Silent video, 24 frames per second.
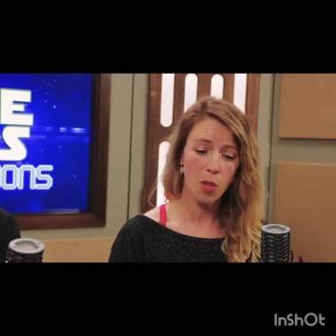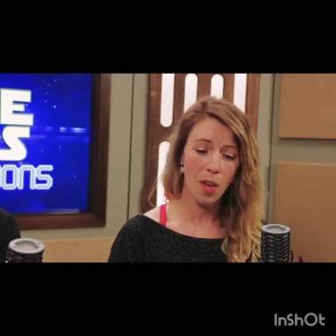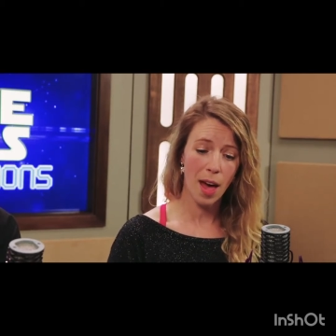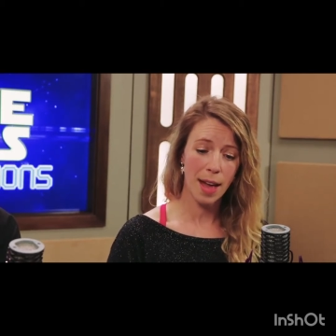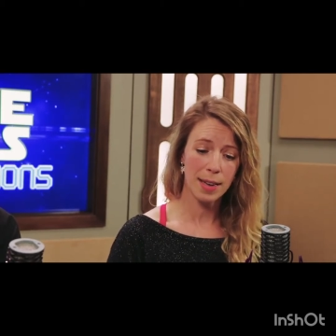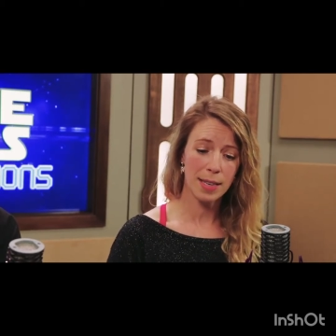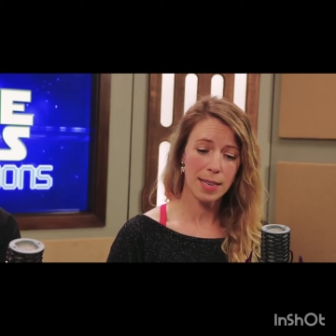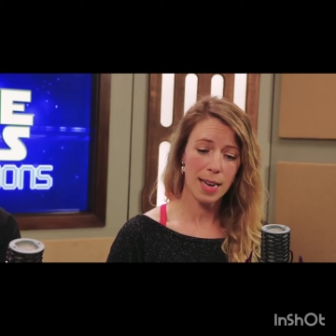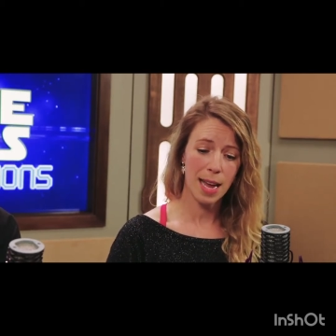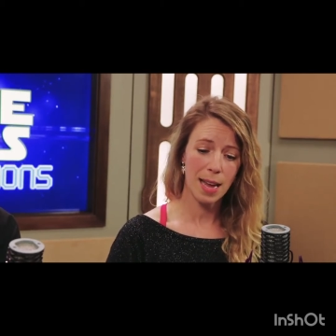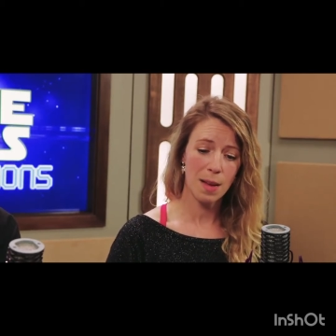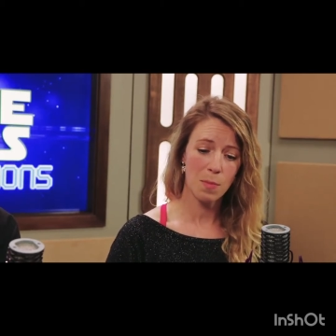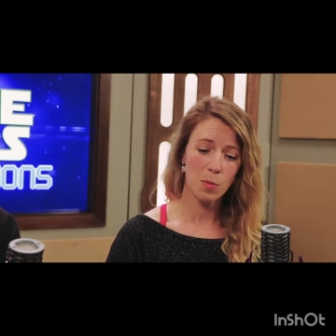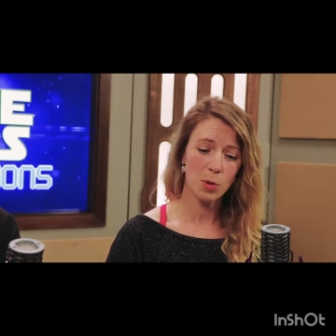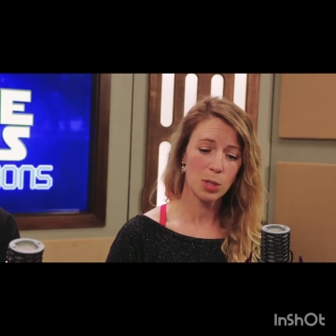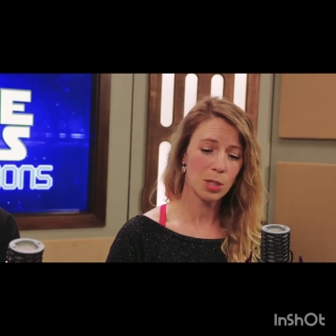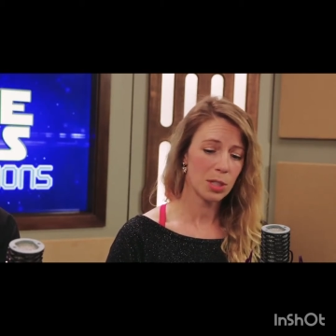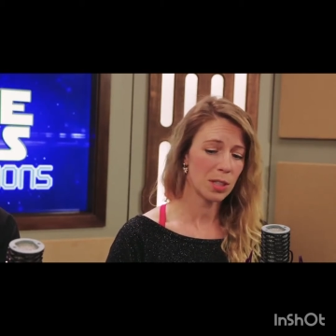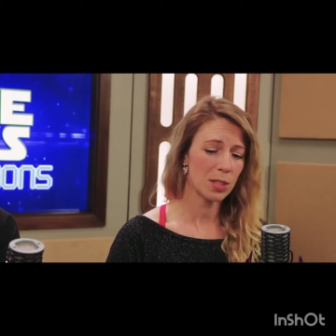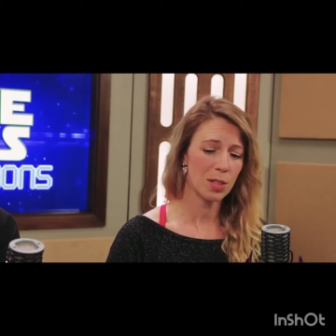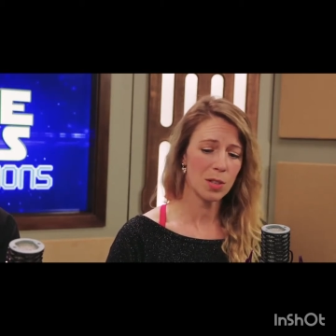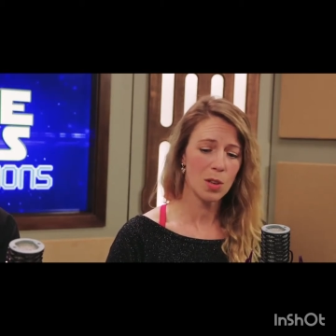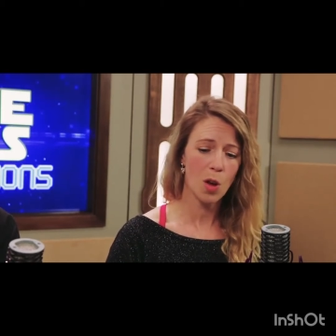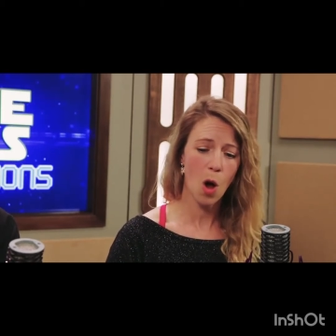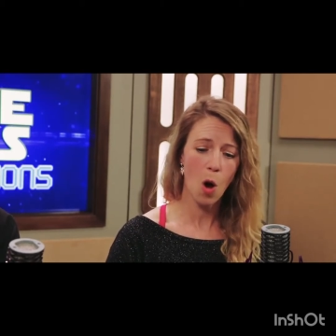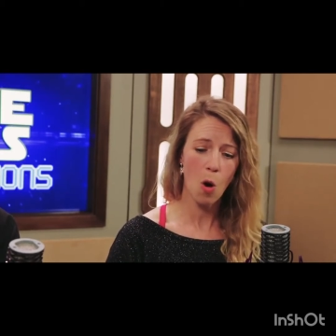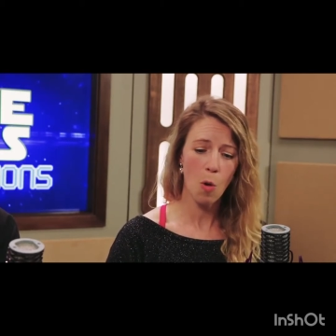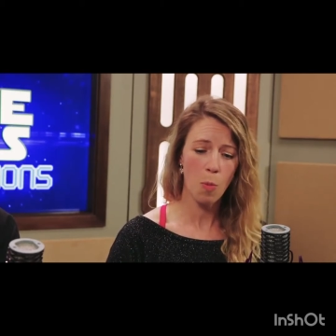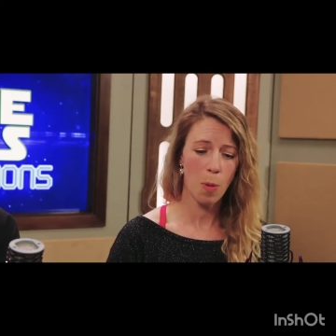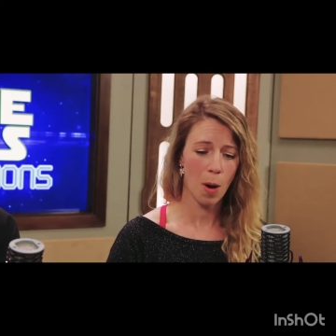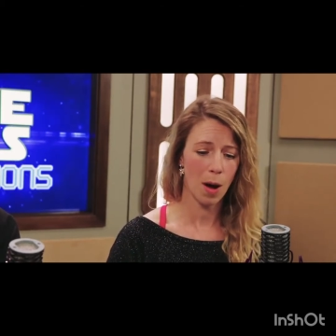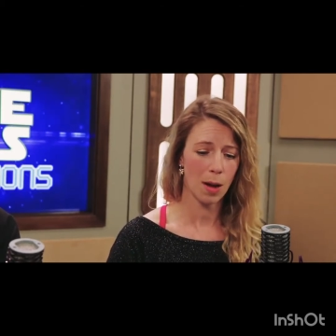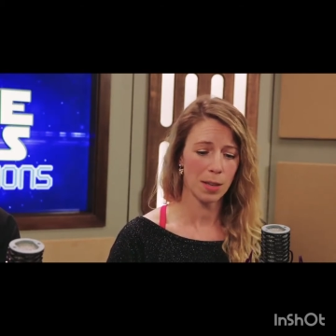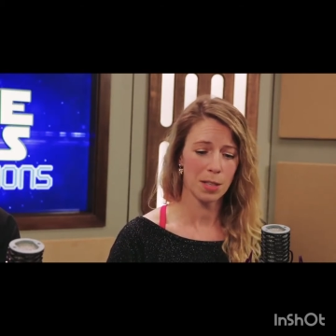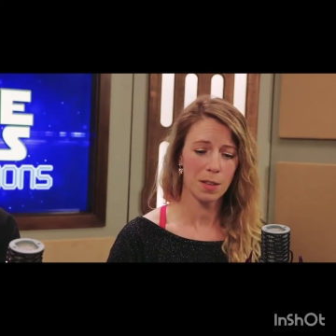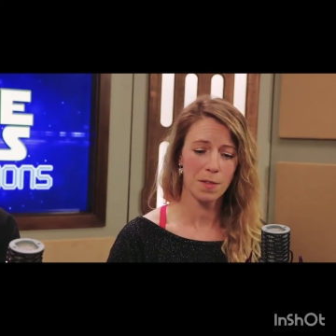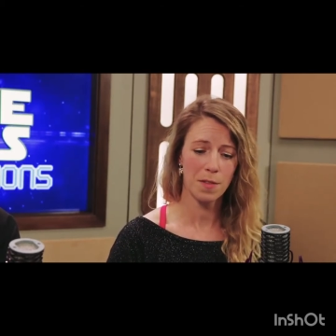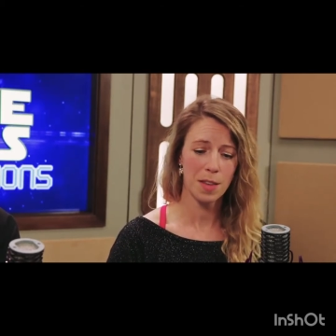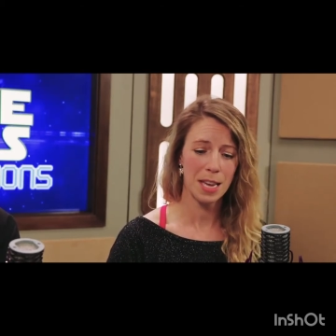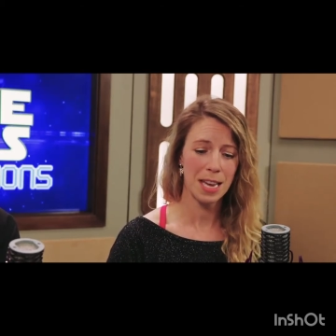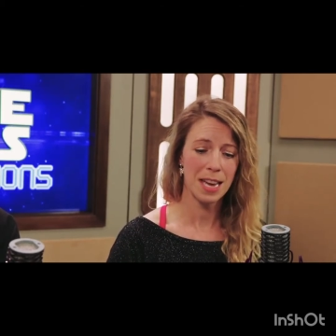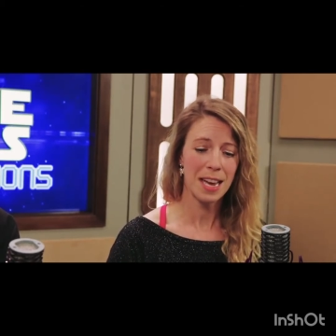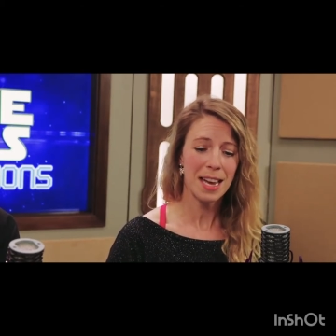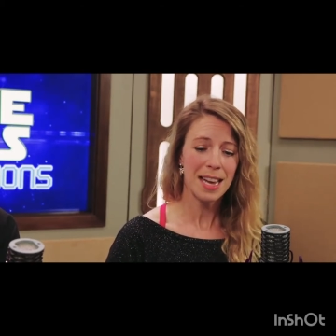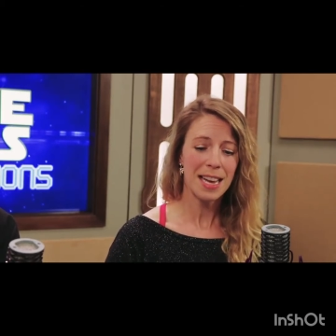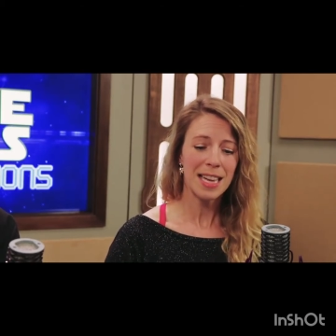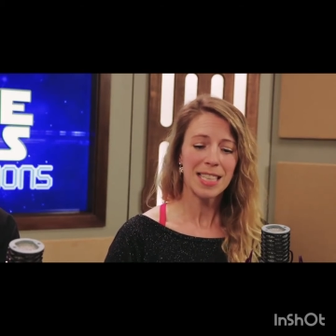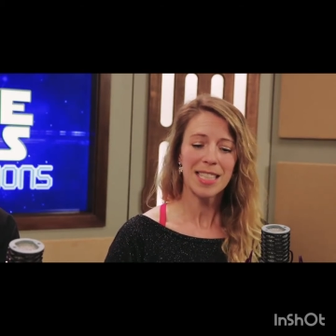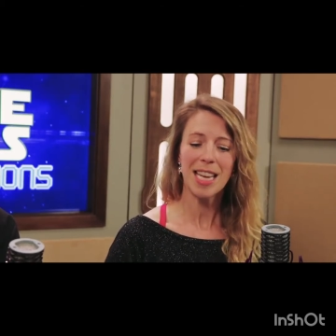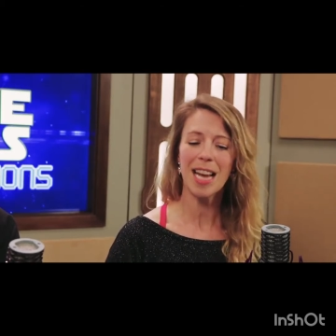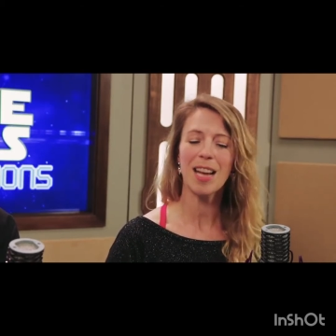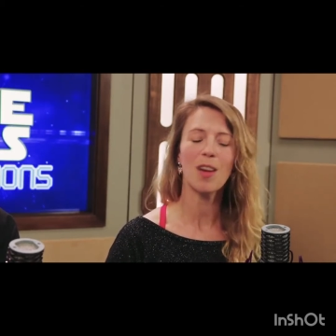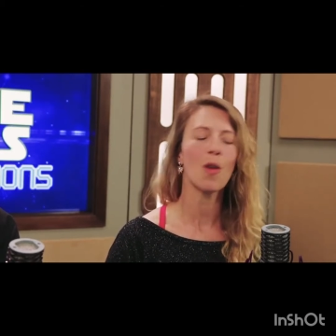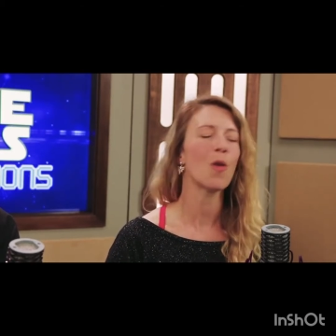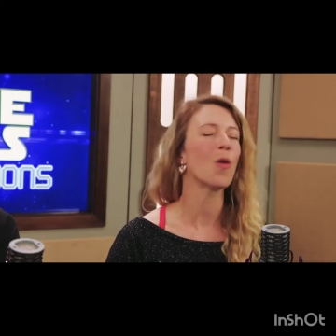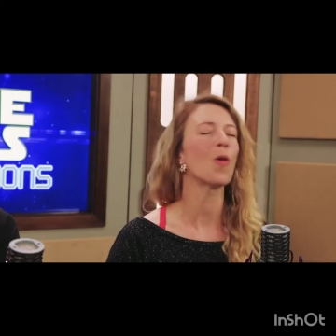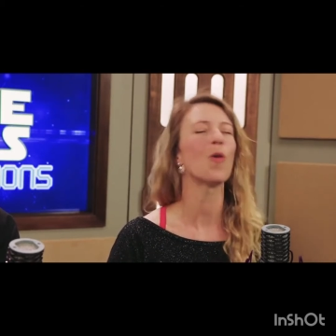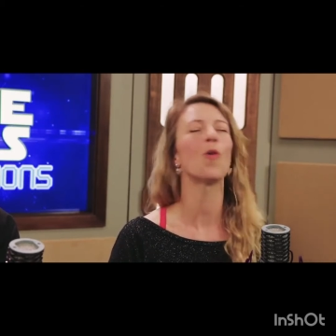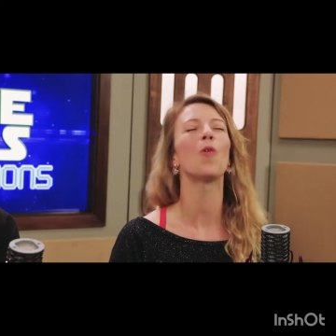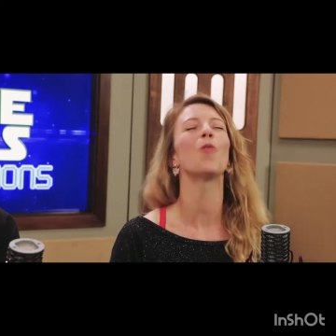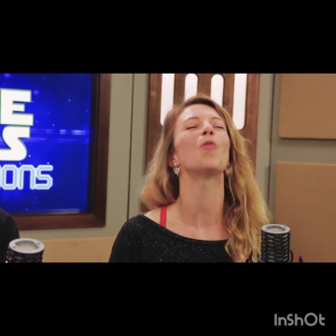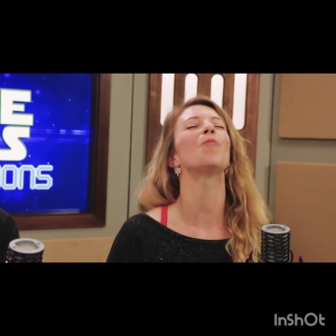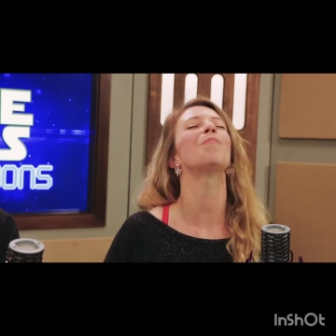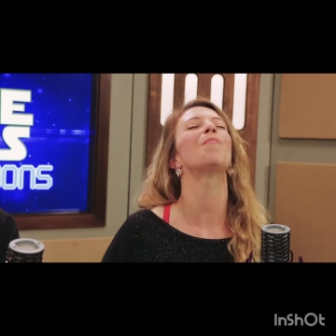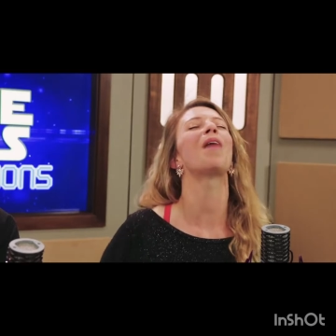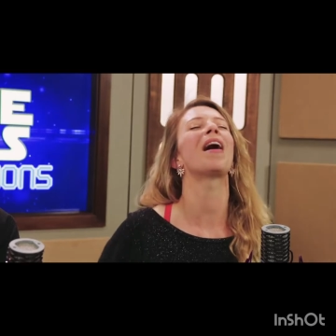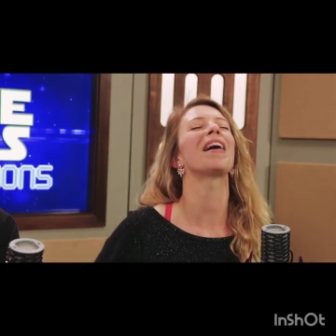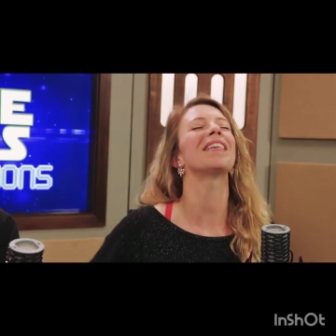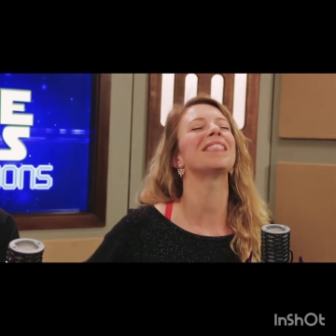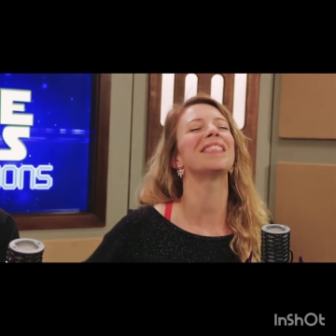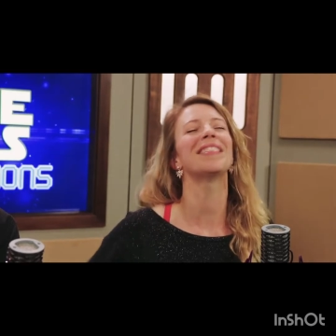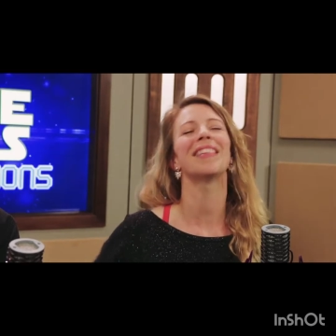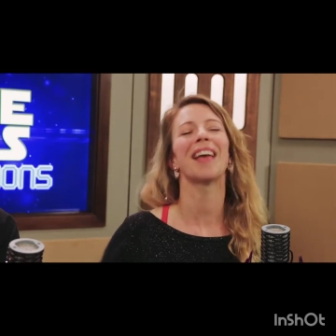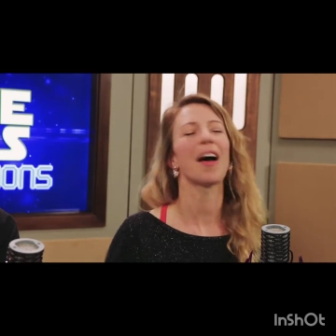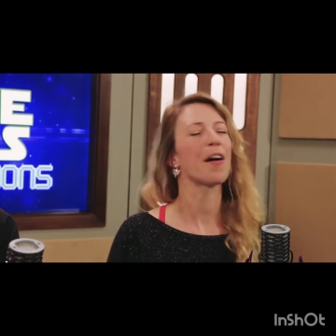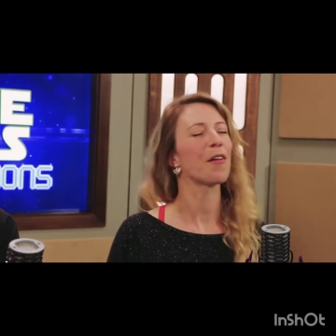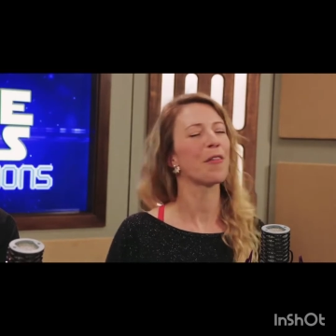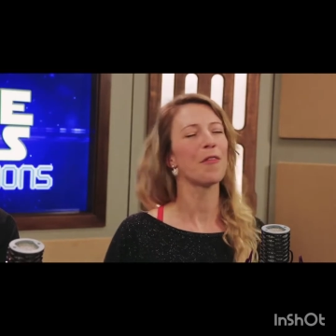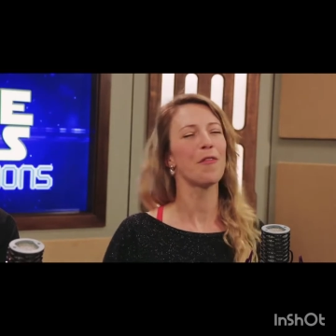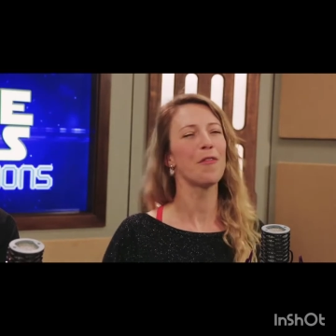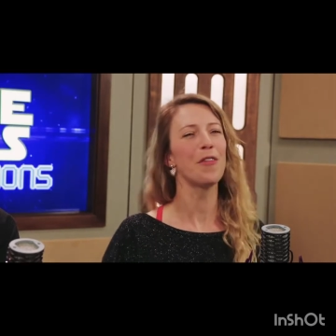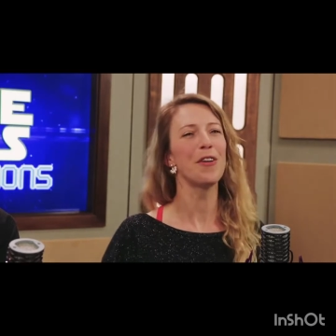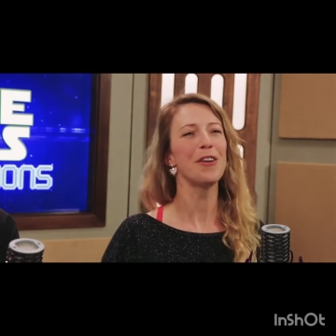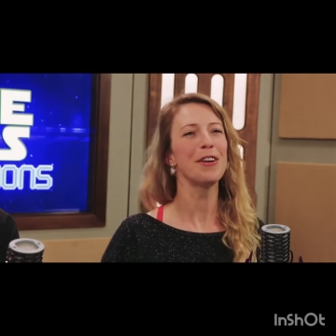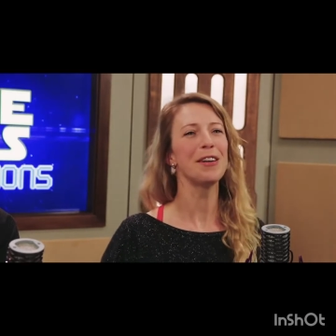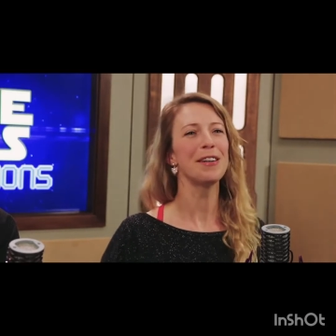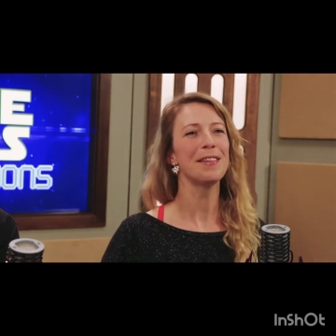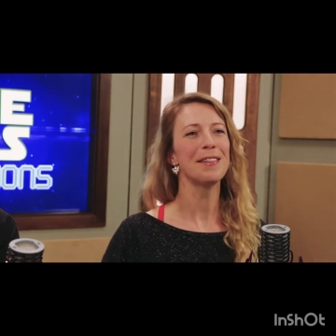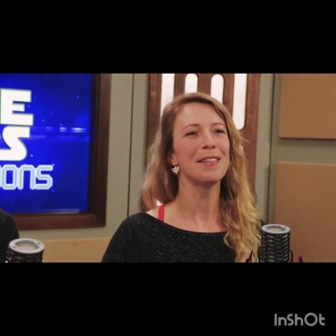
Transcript: that name which is no part of thee, take all myself.